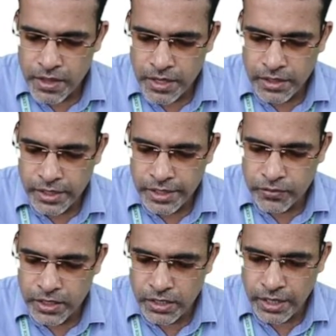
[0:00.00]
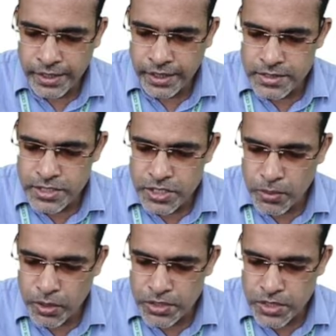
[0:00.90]
There it will
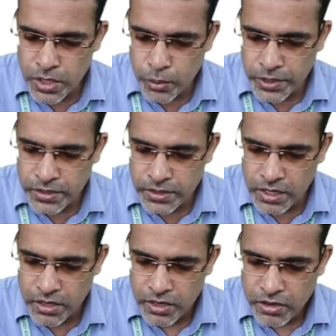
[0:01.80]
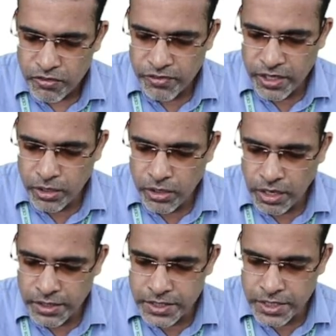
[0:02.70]
anastomose uh, with the fellow
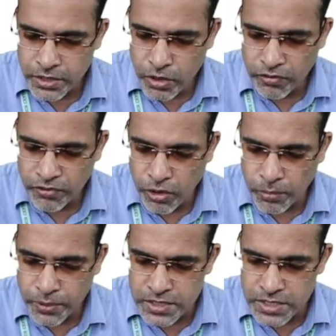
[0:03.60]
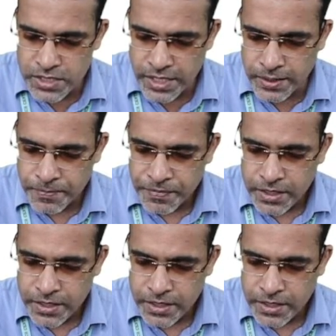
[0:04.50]
artery of opposite side.